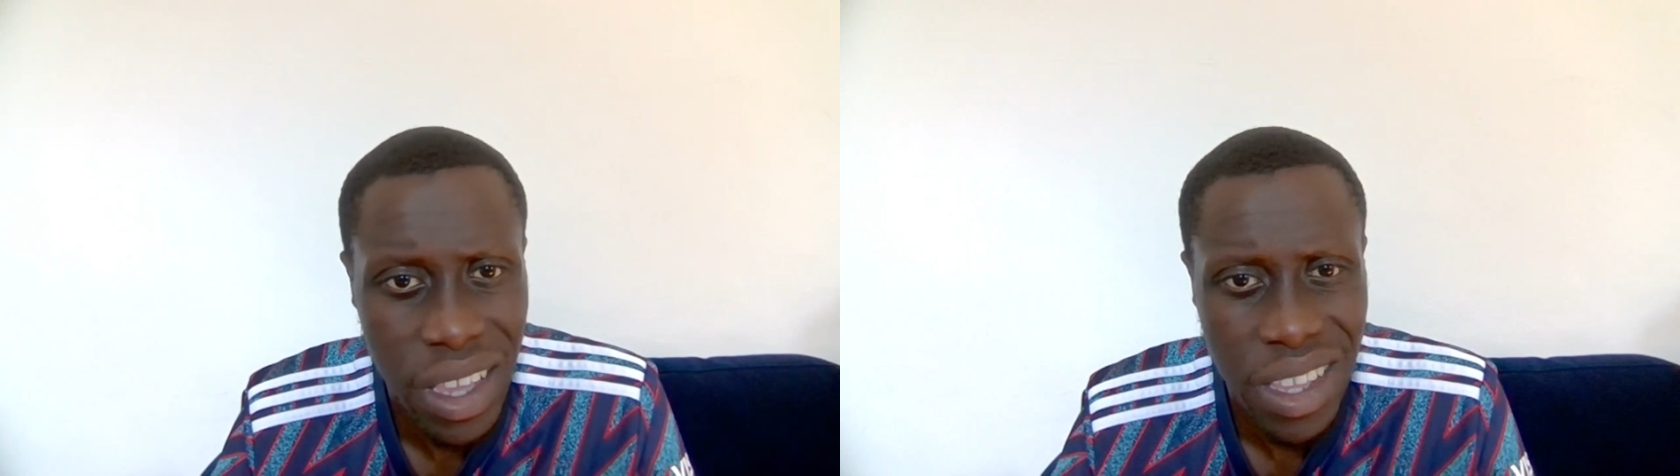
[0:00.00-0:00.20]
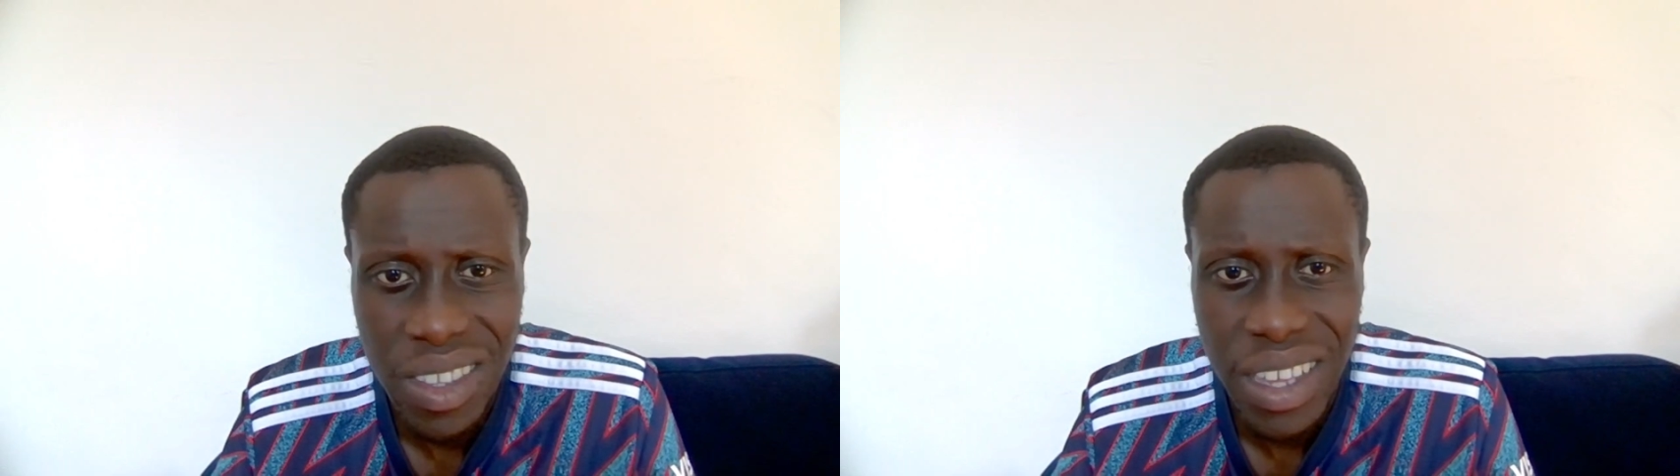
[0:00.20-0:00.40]

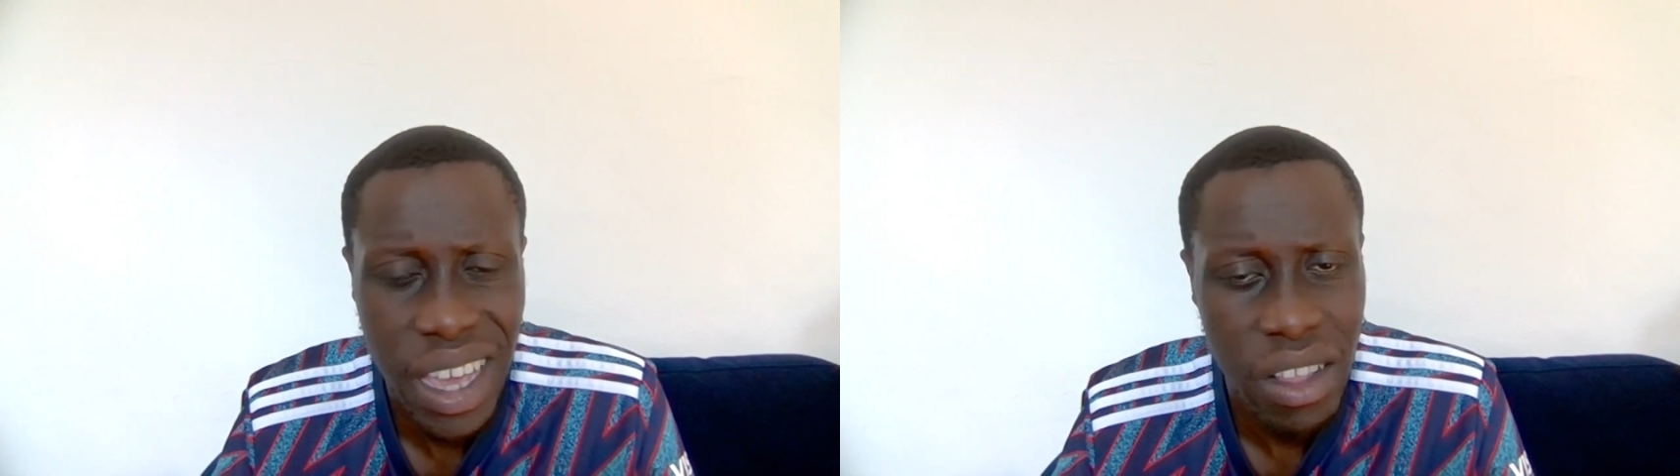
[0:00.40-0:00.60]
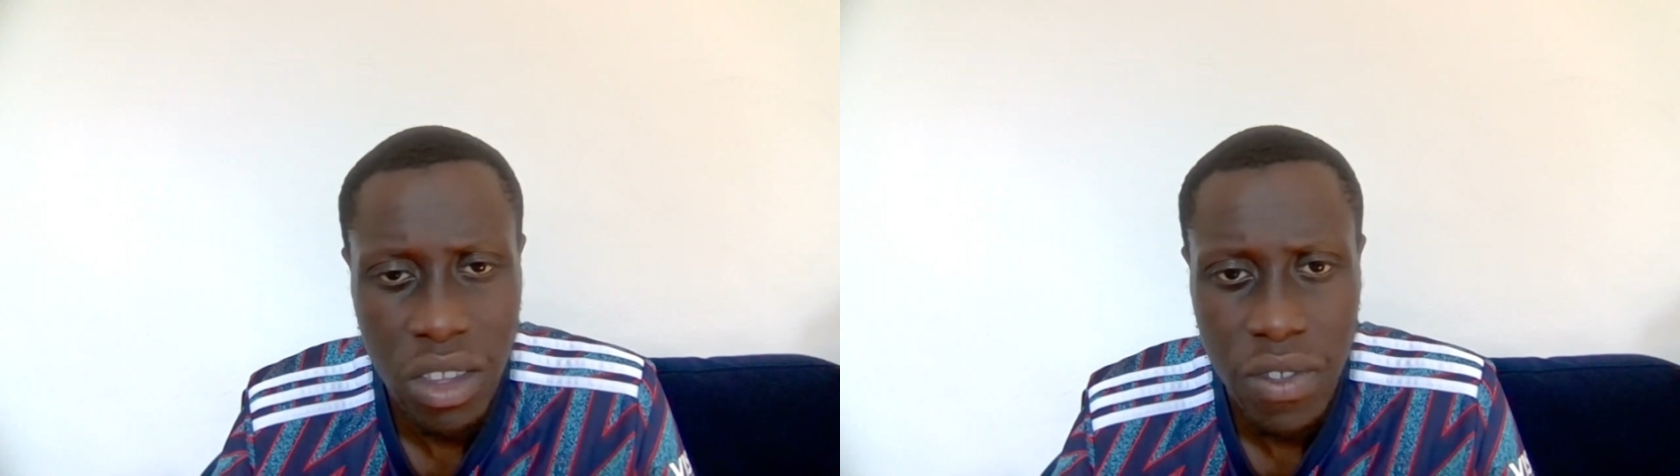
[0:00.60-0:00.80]
this guy
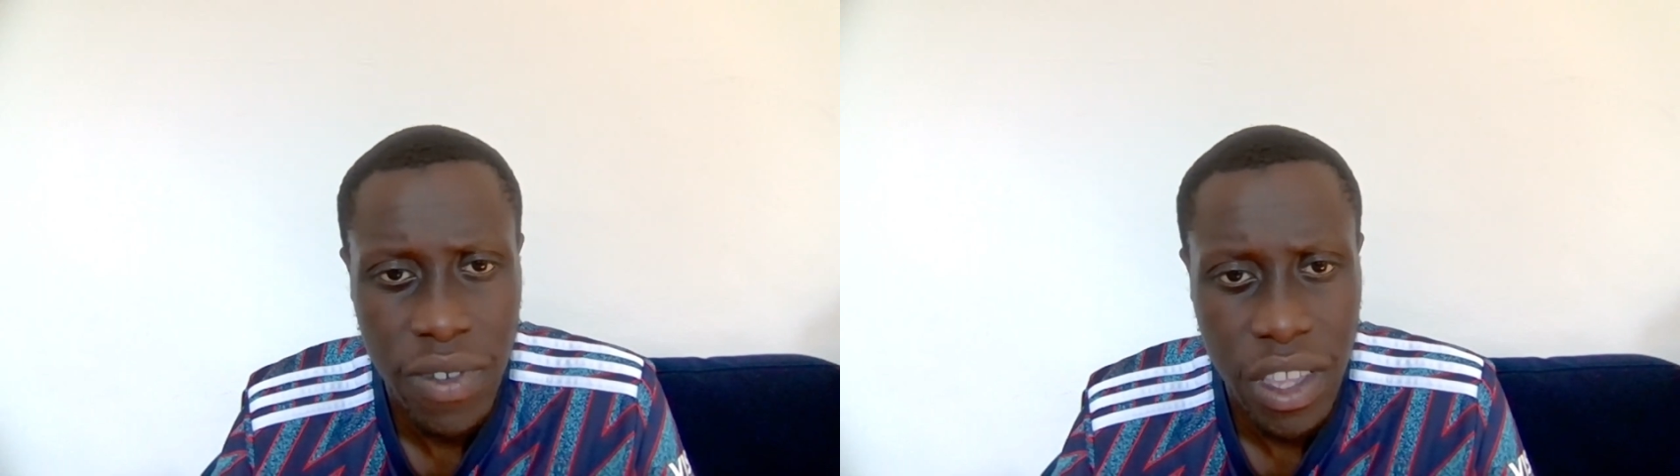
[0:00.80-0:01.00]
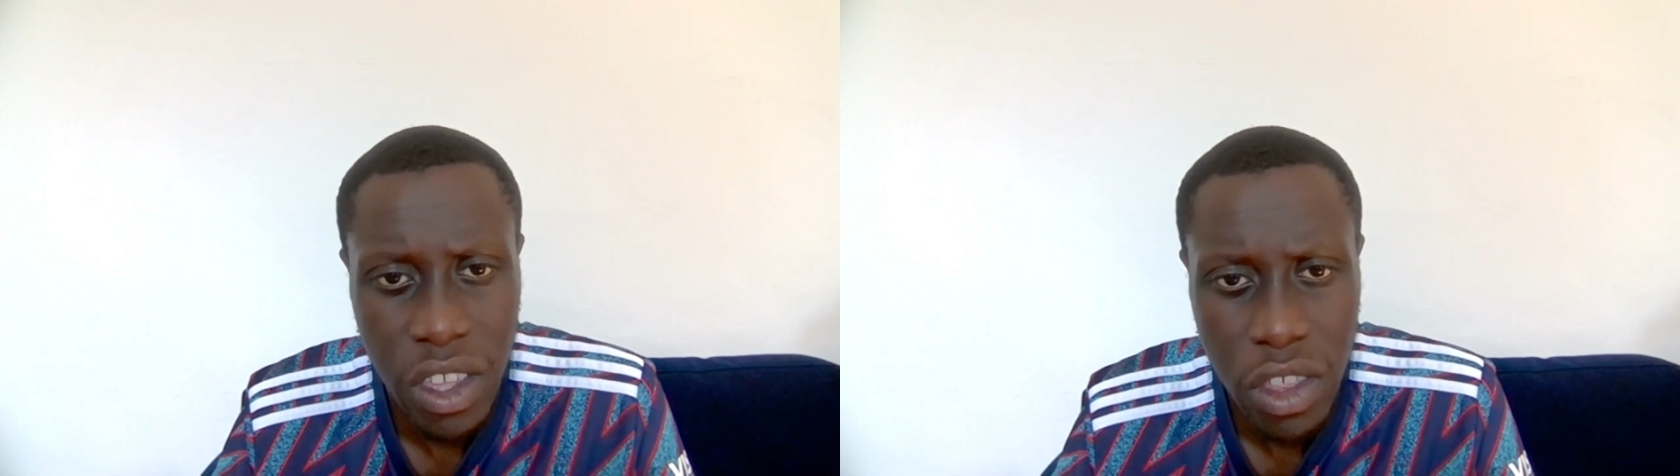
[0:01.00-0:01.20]
looks
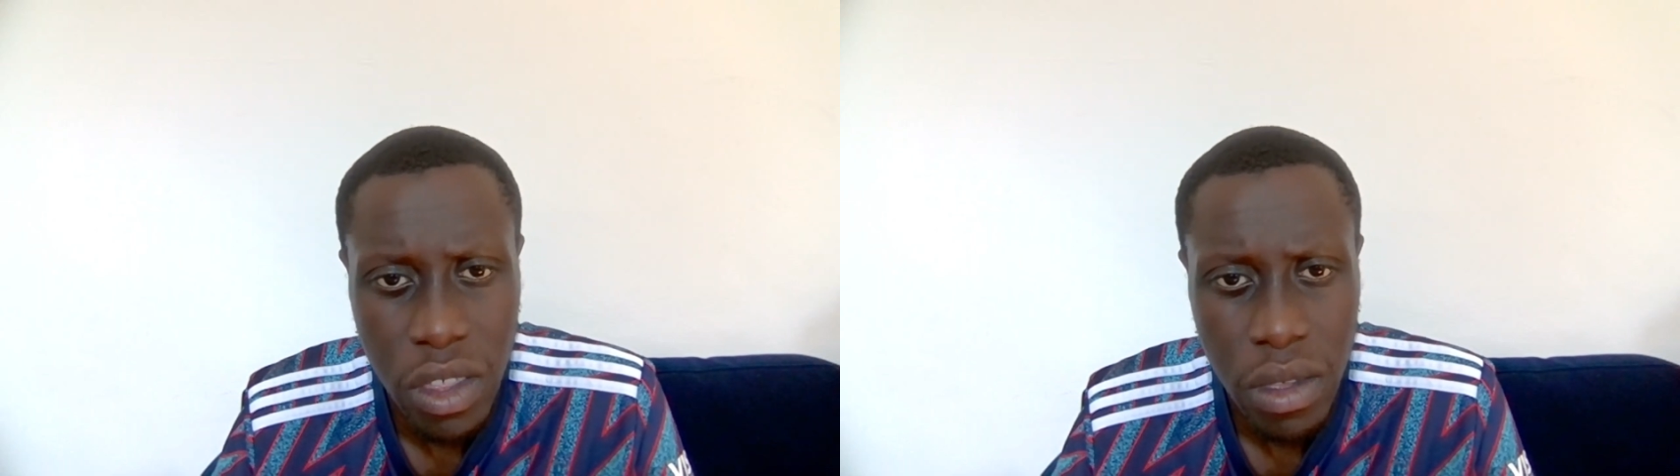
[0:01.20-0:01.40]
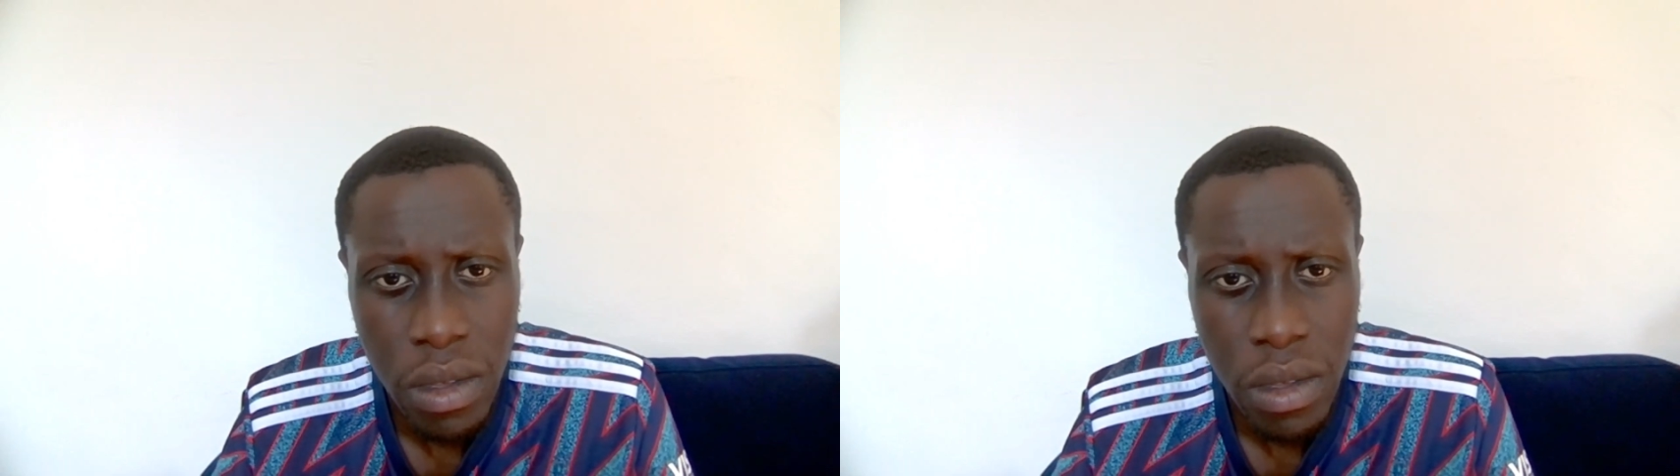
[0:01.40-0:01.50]
finished.